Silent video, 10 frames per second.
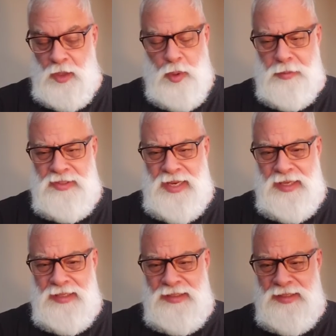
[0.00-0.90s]
like we were
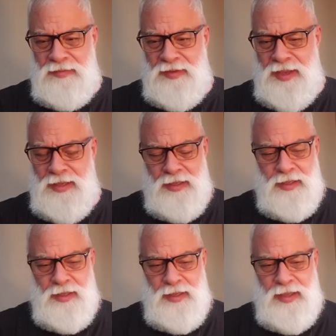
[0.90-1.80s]
saying stuff like,
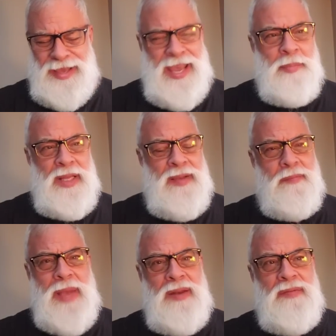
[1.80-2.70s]
I can't
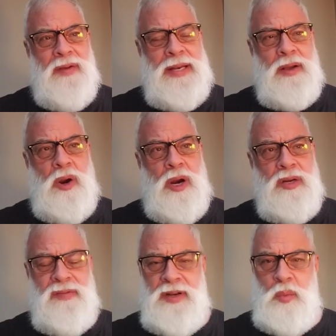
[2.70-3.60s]
believe men find it
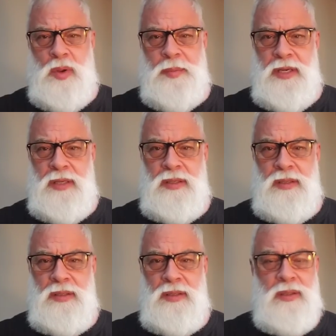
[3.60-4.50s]
hard to find a woman
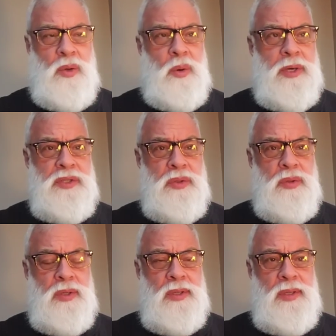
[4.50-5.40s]
or
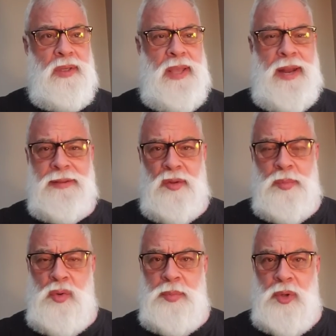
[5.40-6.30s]
to get a
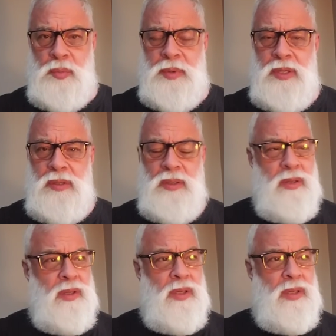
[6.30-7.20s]
little boom boom.
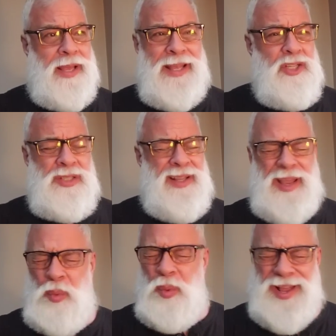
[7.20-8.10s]
Like, it
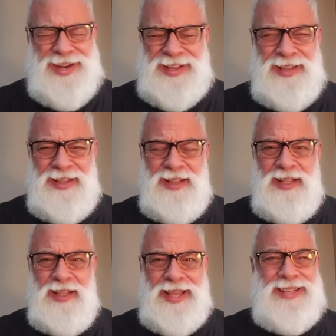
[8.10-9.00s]
just, like, what?
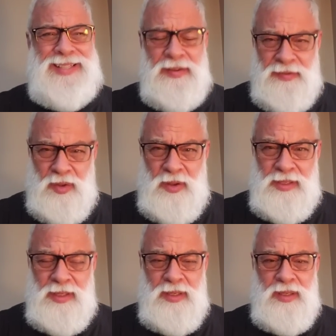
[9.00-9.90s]
Like, it's
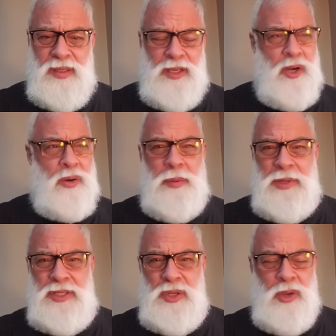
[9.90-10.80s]
difficult? You don't
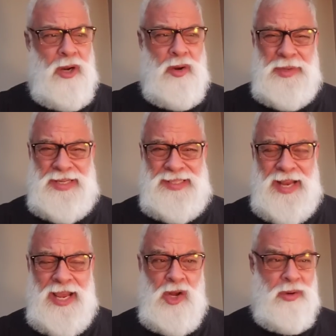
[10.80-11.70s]
know what to do? You don't know what to
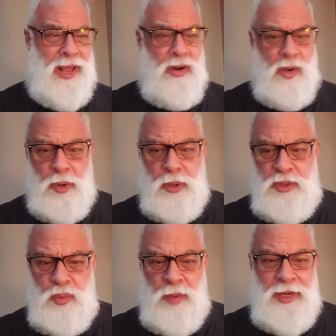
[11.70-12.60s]
say? You don't know how to
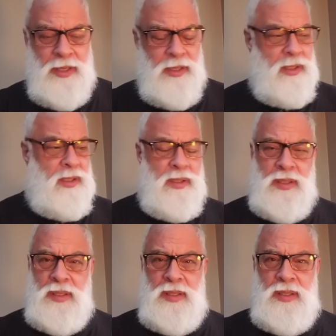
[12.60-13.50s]
approach a woman?
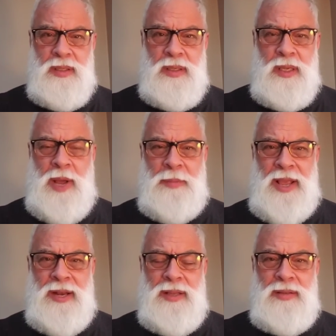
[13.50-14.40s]
Come
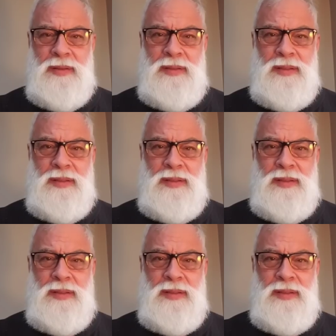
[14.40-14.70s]
on, man.